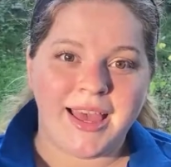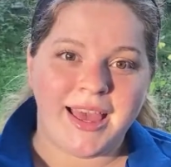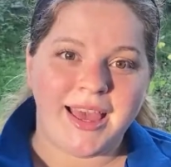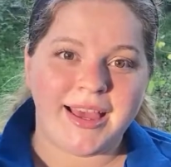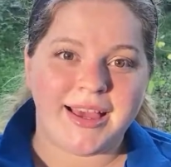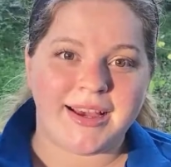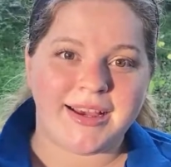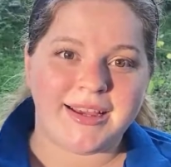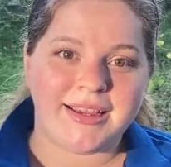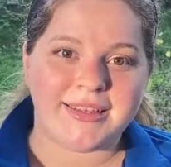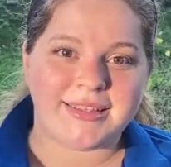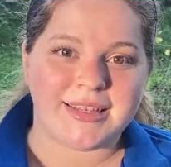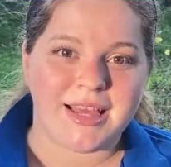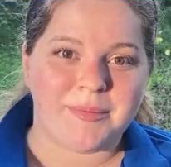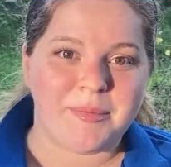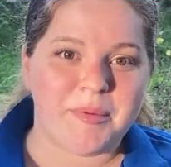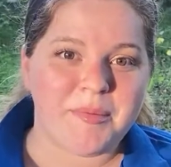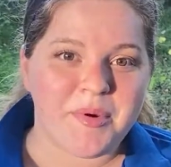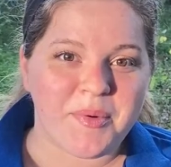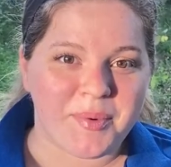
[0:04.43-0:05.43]
Hey guys,
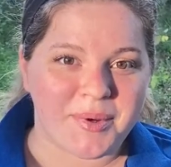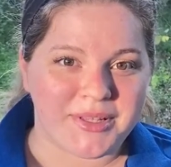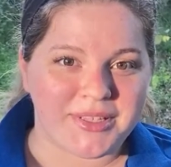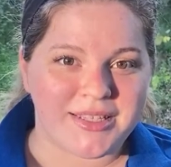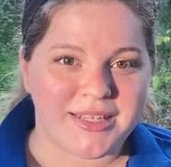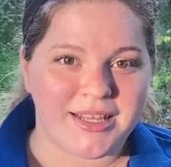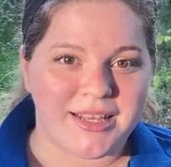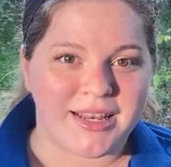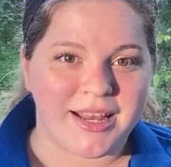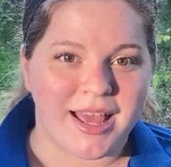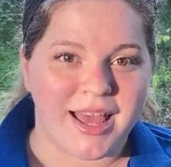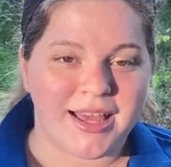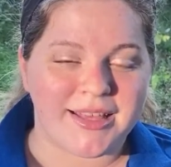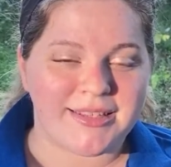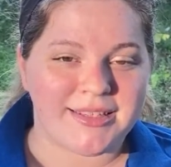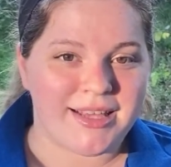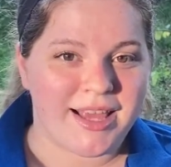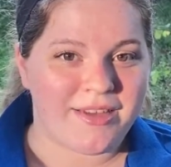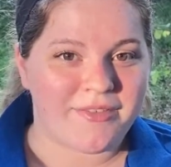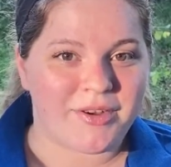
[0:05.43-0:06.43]
I'm Emma Wilson,
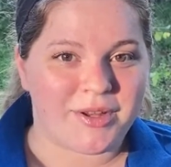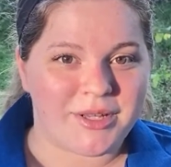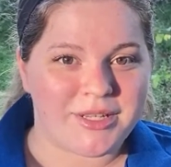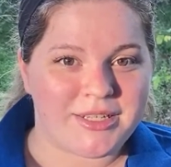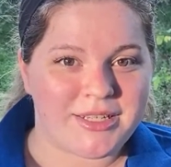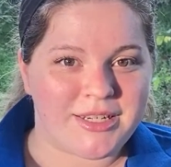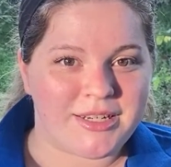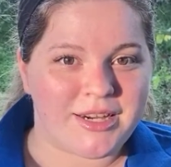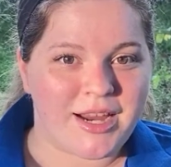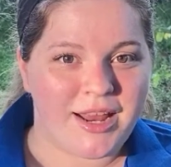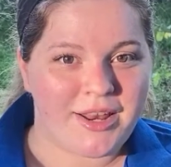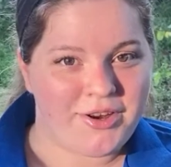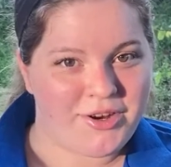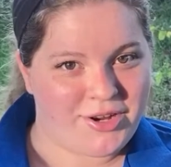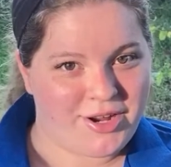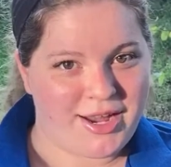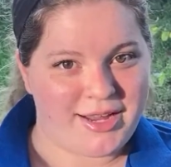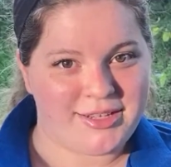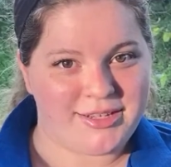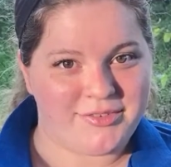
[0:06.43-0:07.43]
SCA volunteer and your
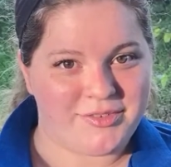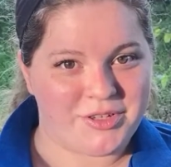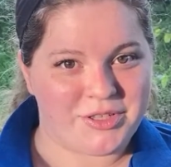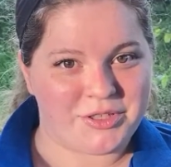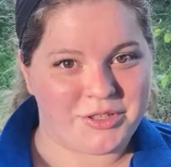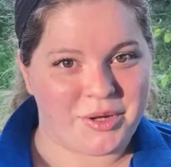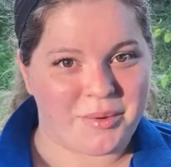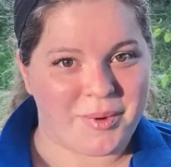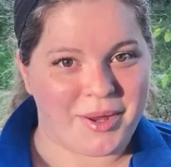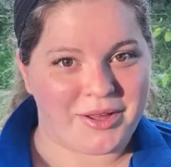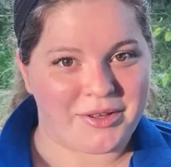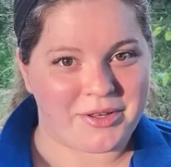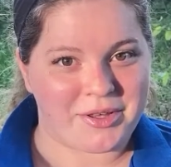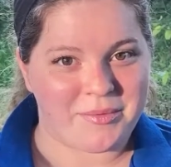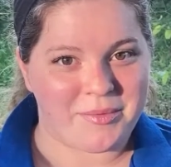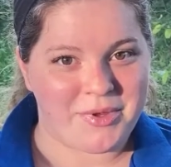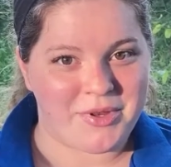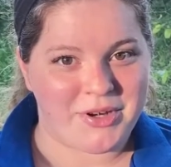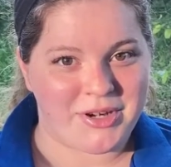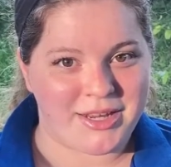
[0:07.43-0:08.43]
guide to virtually wild
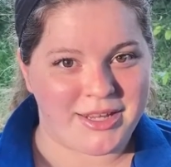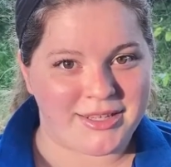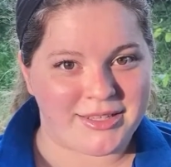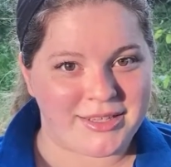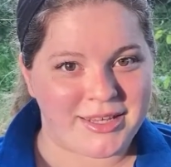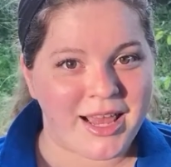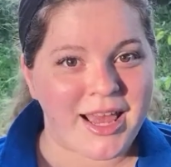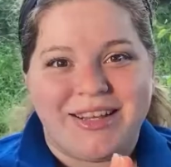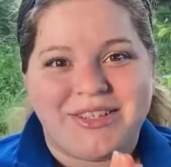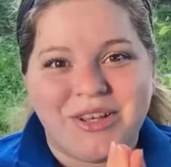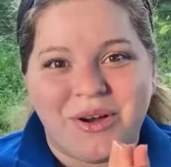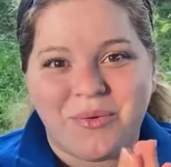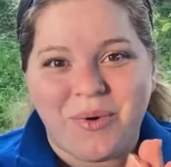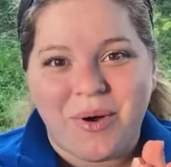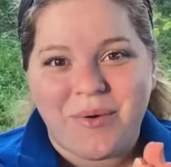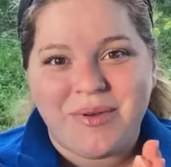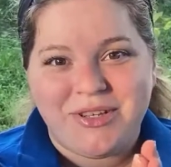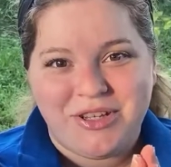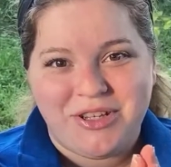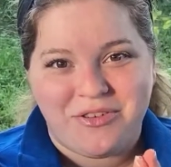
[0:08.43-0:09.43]
communities. So
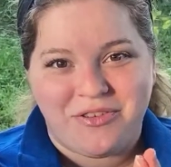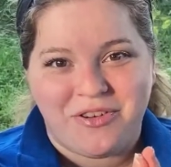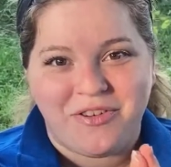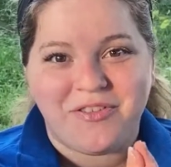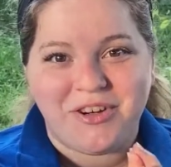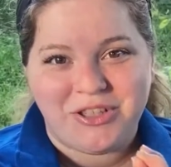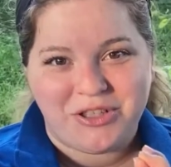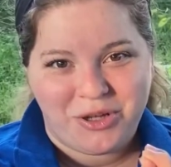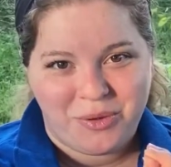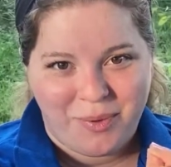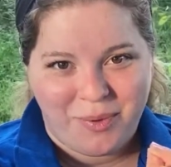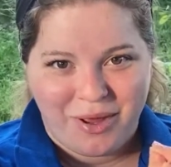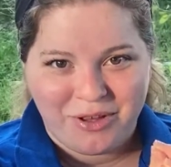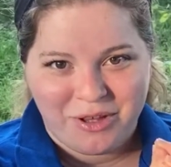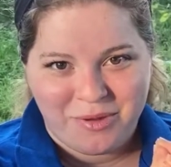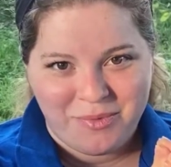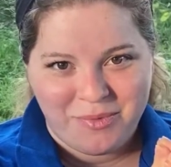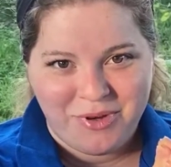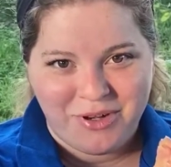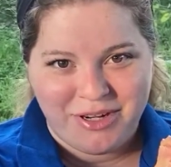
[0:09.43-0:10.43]
what we do for virtually
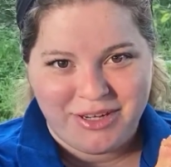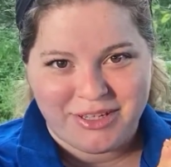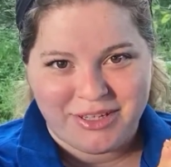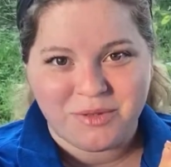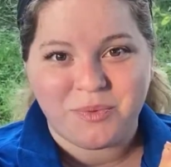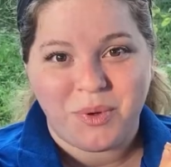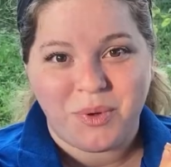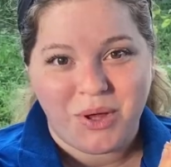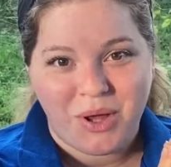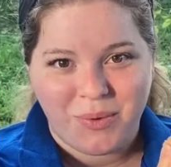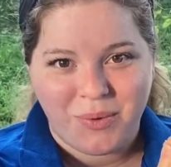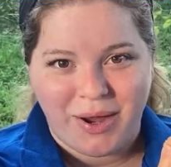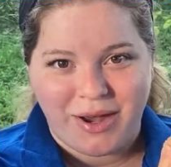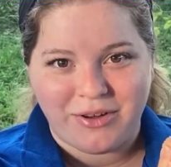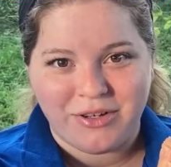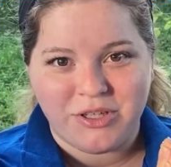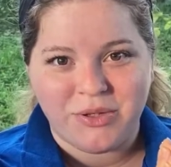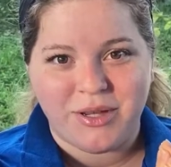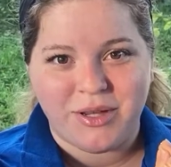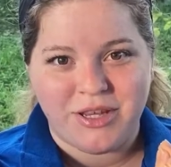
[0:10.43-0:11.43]
wild communities is we'll go
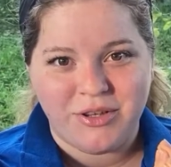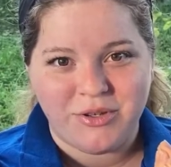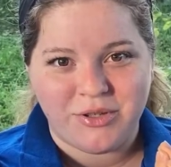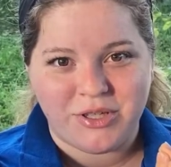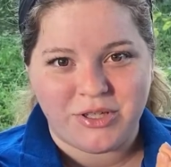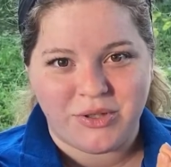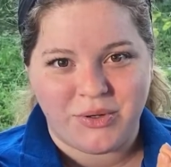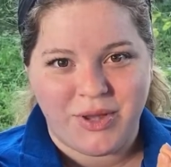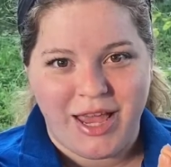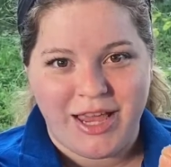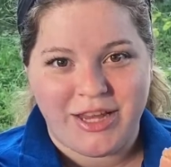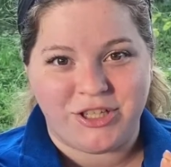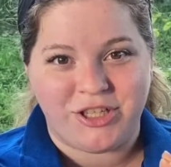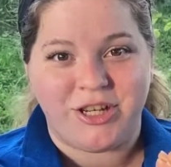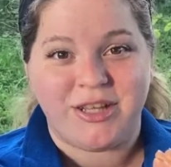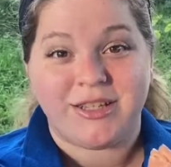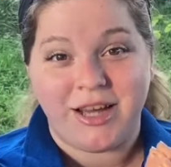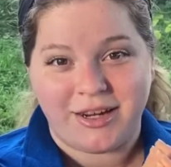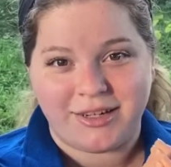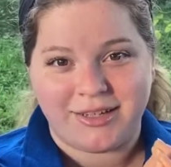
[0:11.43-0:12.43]
out to a Houston
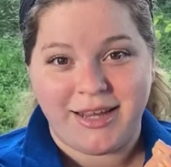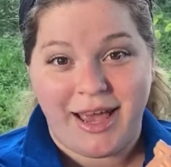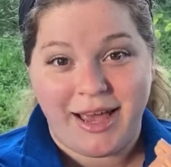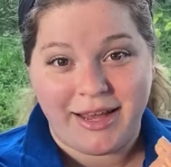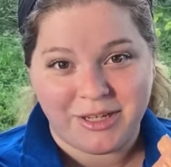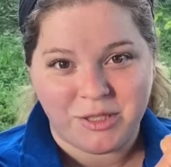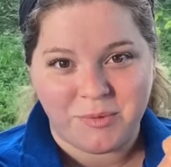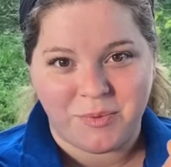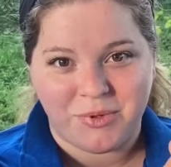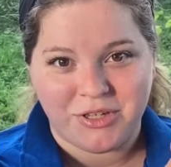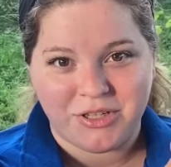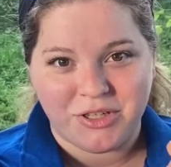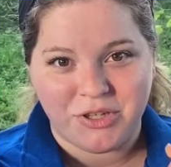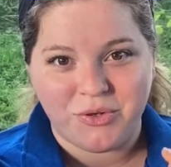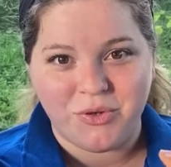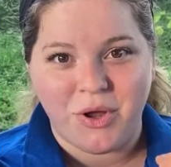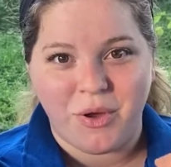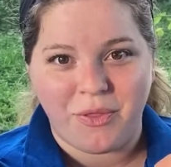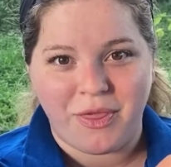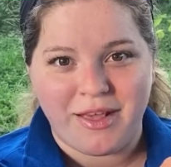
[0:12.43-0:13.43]
location and talk to experts
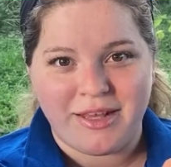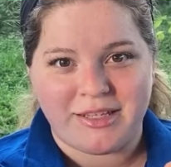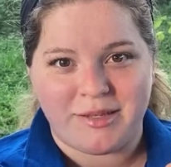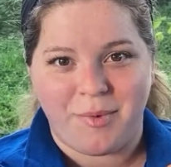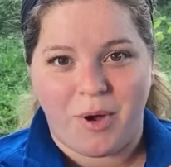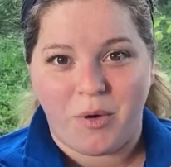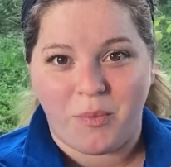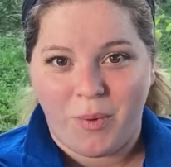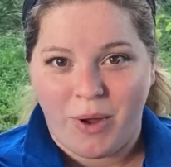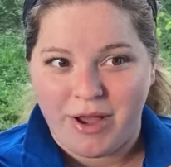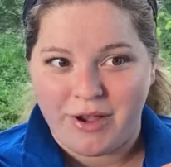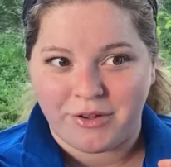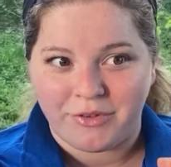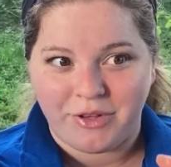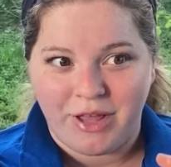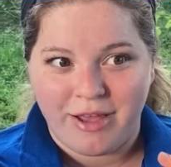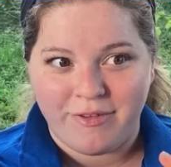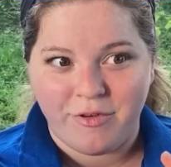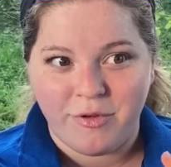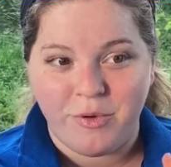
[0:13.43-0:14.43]
who know things about
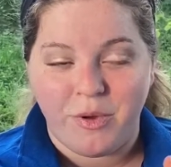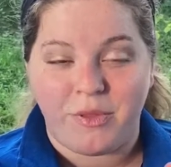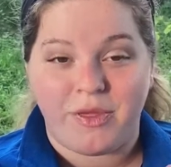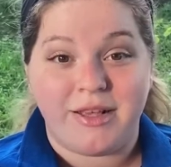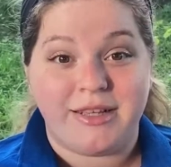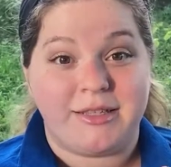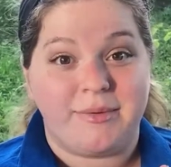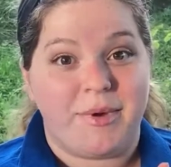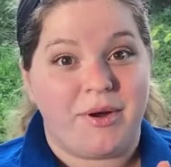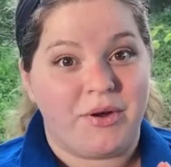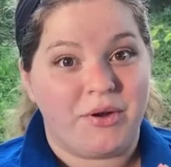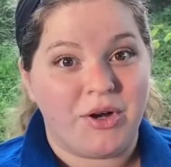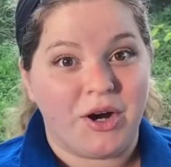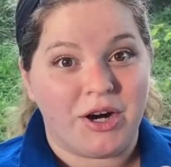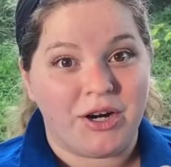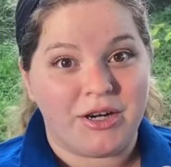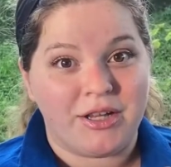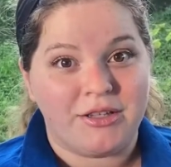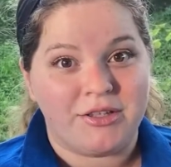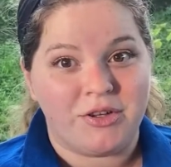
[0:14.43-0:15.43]
wildlife, who know things about
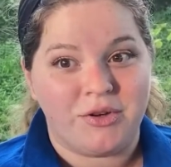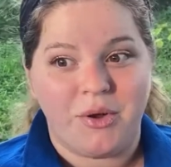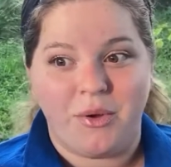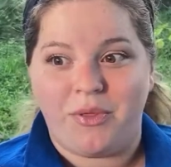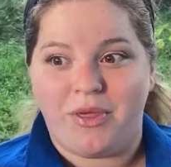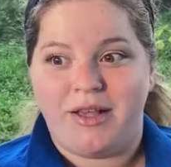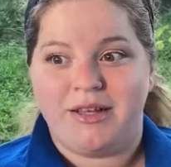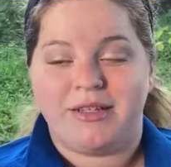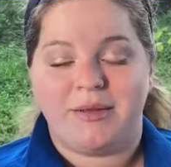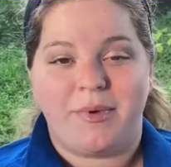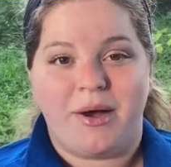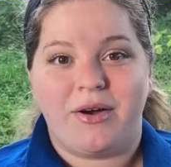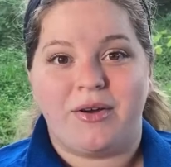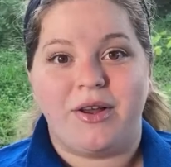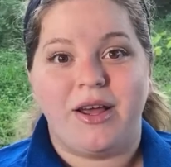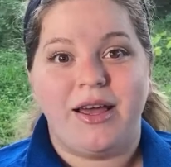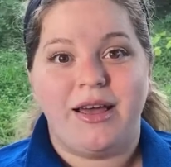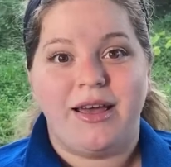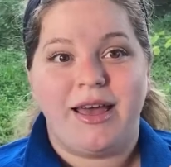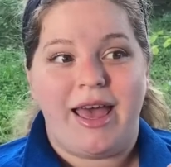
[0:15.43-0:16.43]
gardens, who know things
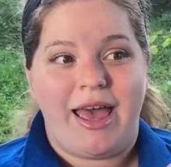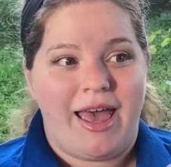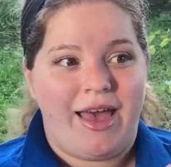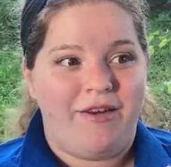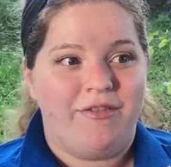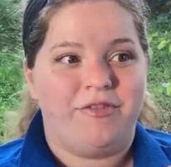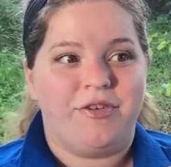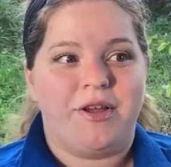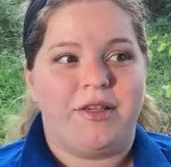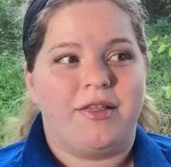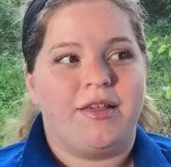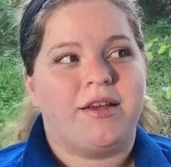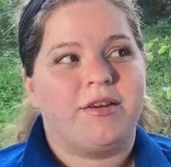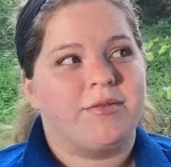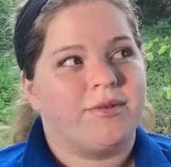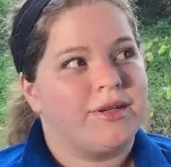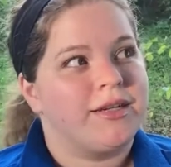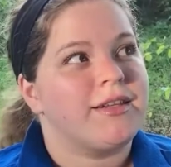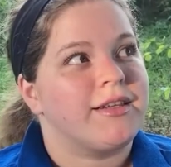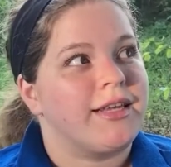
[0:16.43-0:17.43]
about
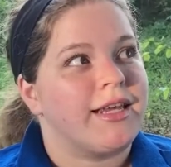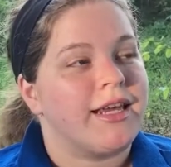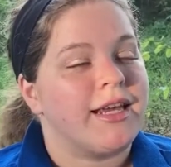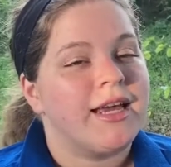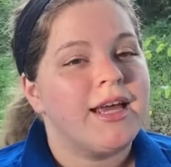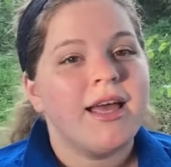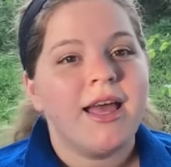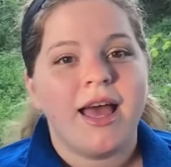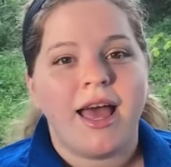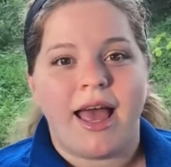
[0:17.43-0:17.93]
everything really.